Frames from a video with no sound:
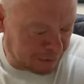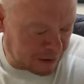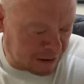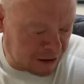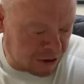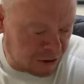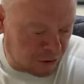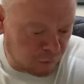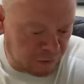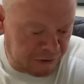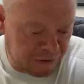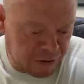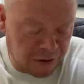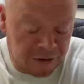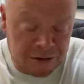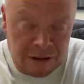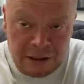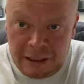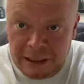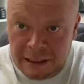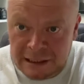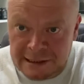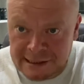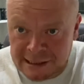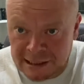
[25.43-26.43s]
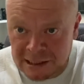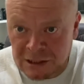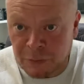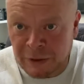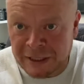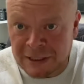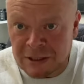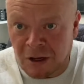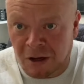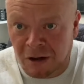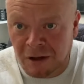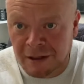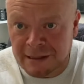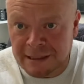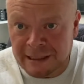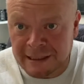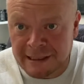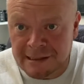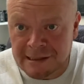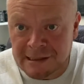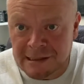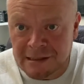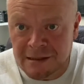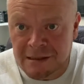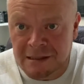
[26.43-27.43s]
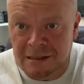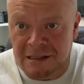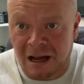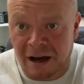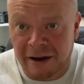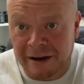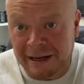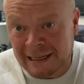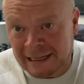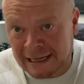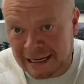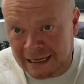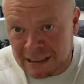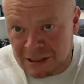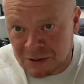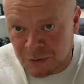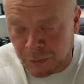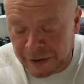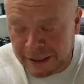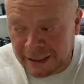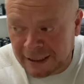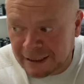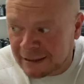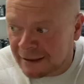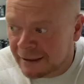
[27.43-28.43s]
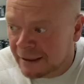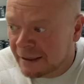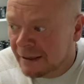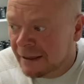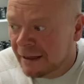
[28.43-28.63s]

So we've got the 6 weeks holidays starting next week.